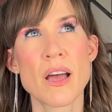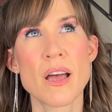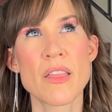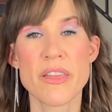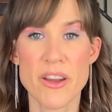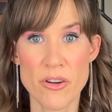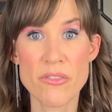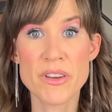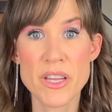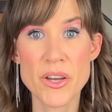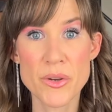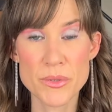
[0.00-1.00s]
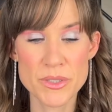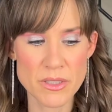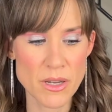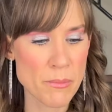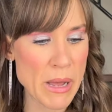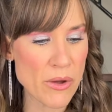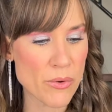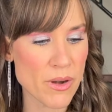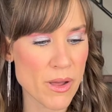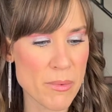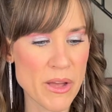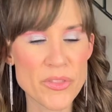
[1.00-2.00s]
their videos
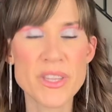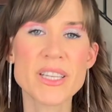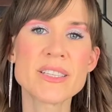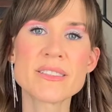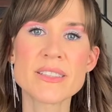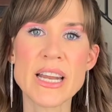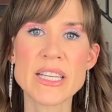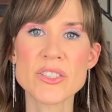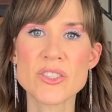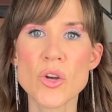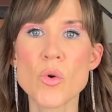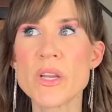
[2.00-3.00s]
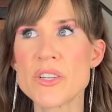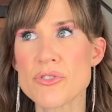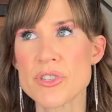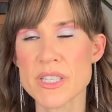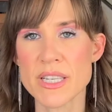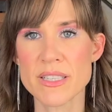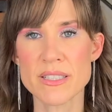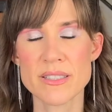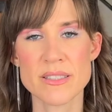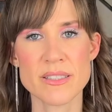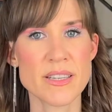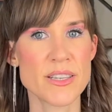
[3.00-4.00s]
about these, and it's so interesting to
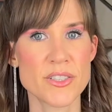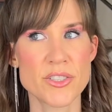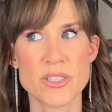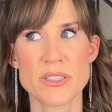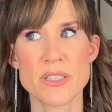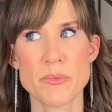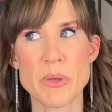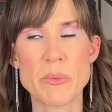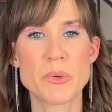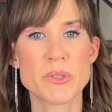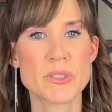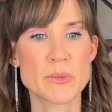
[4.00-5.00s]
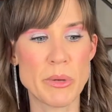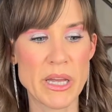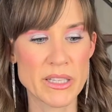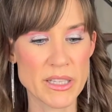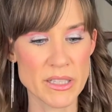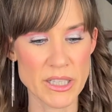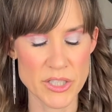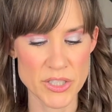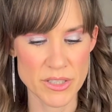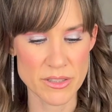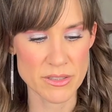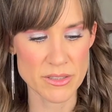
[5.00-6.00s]
see just people's palette
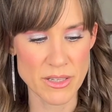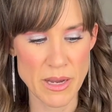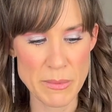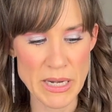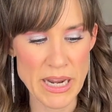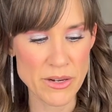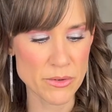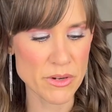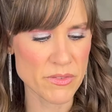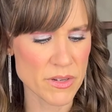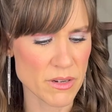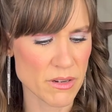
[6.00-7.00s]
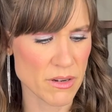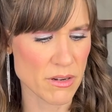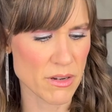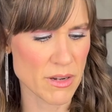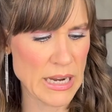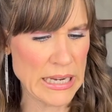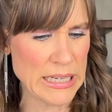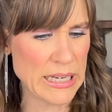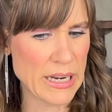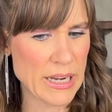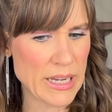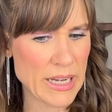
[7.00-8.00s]
collections. I mean, I don't know
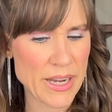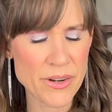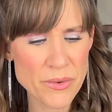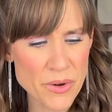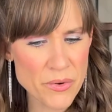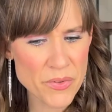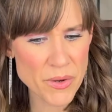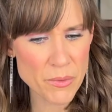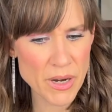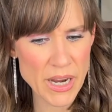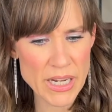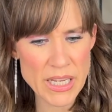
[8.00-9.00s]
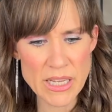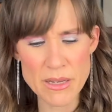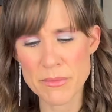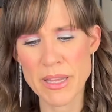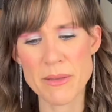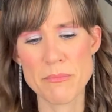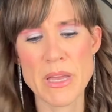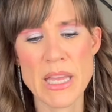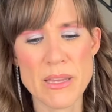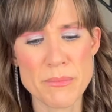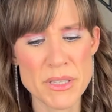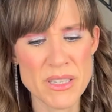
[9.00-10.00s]
if there were any, like,
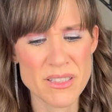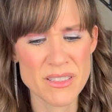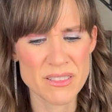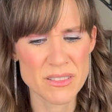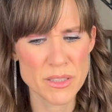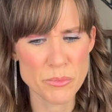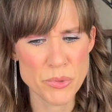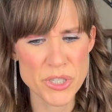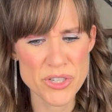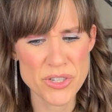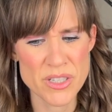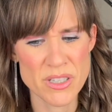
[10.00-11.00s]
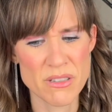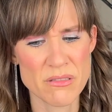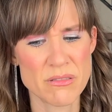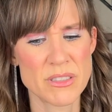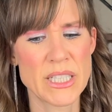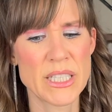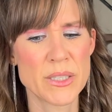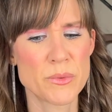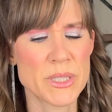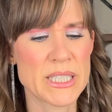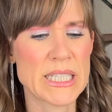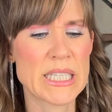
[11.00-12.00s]
maybe the Bridgerton one
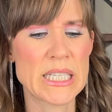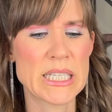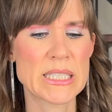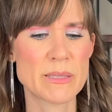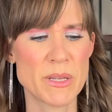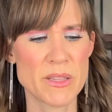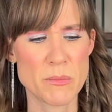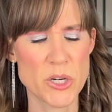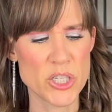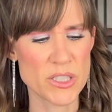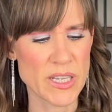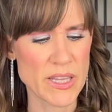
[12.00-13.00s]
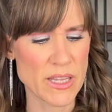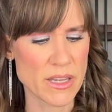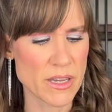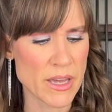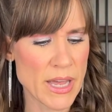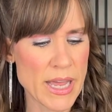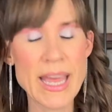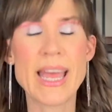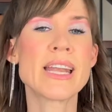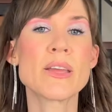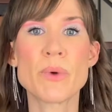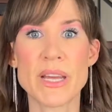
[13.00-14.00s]
was in Samantha March's, I think.
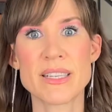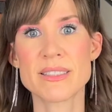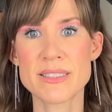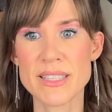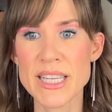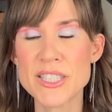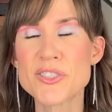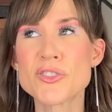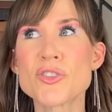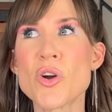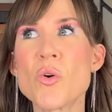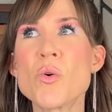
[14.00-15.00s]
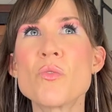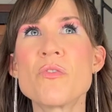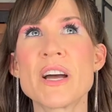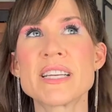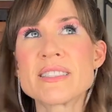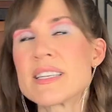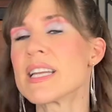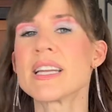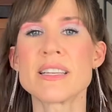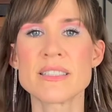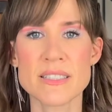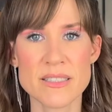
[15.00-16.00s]
Anyways, it's so
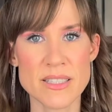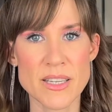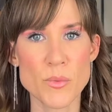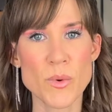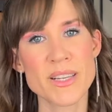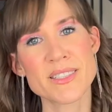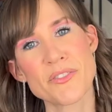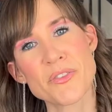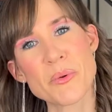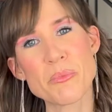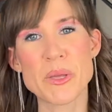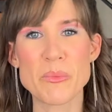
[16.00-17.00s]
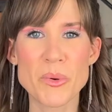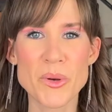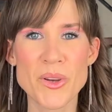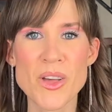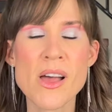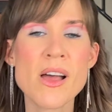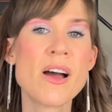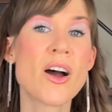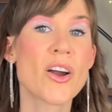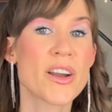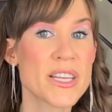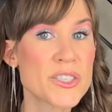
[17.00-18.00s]
fascinating to see what different people
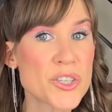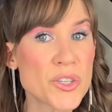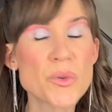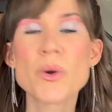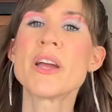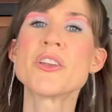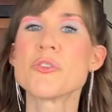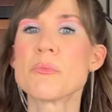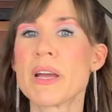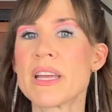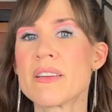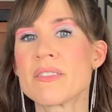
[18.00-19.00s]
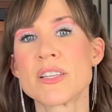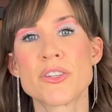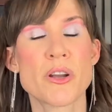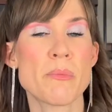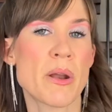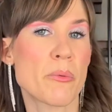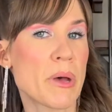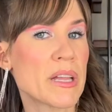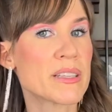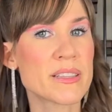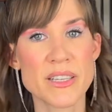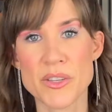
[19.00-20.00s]
are into, and you might even learn about a
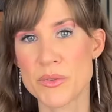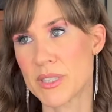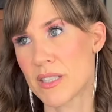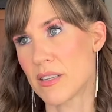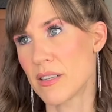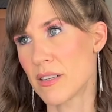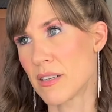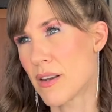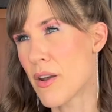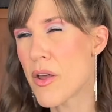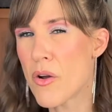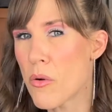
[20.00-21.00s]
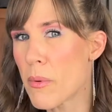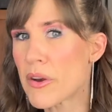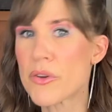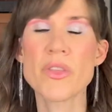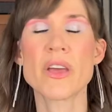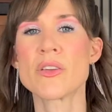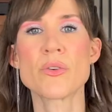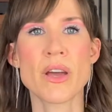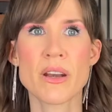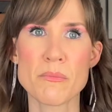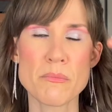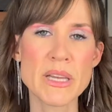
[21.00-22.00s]
palette that you didn't know about or that you kind
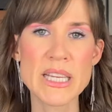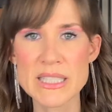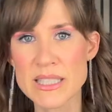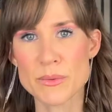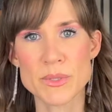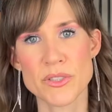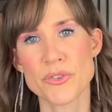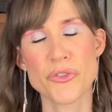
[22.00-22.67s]
of missed that was under